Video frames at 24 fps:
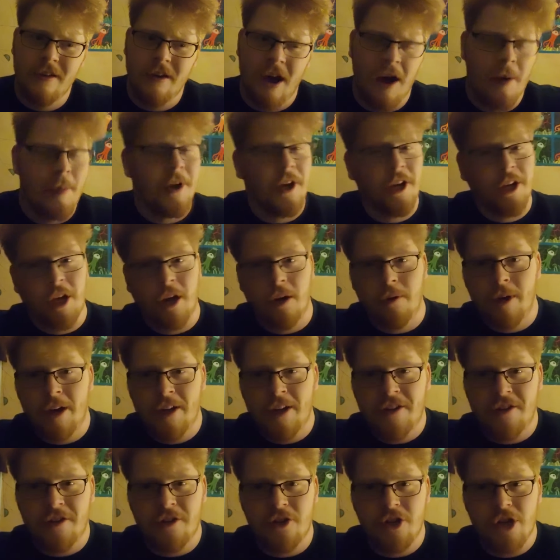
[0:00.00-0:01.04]
I'm going to cut right
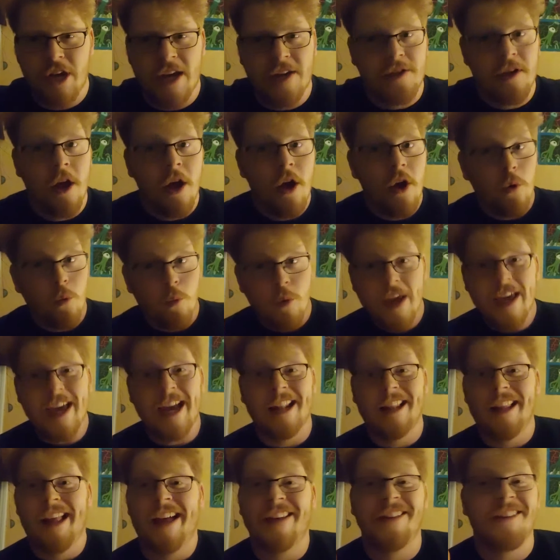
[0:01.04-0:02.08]
to the chase. We
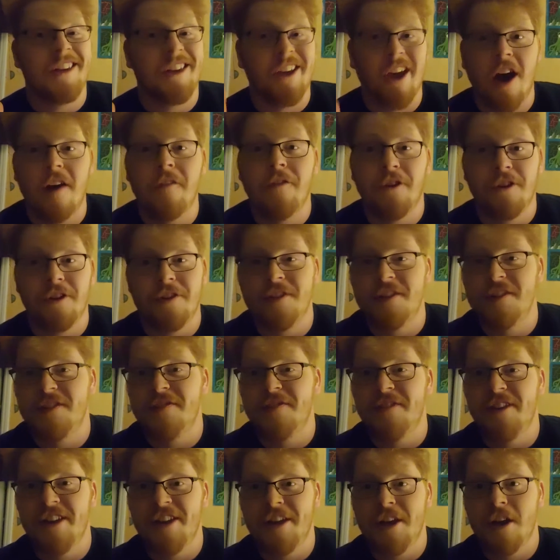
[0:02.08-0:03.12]
got a lot to cover in this
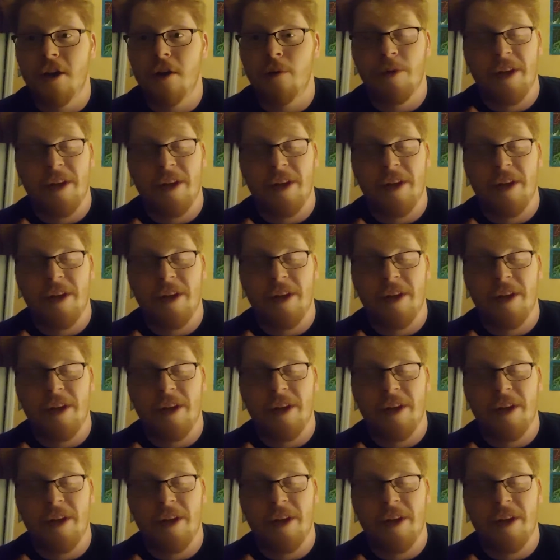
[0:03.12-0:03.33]
video.